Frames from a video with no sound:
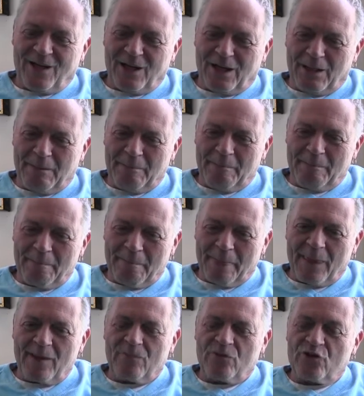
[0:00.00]
but um,
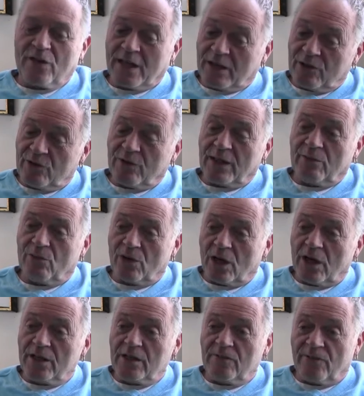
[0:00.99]
they they
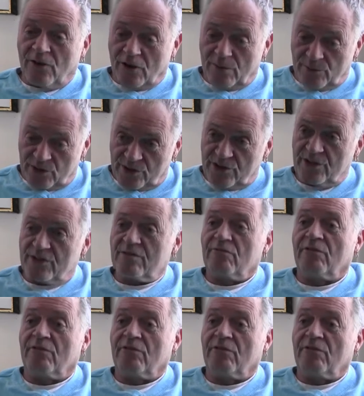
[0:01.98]
were onion farmers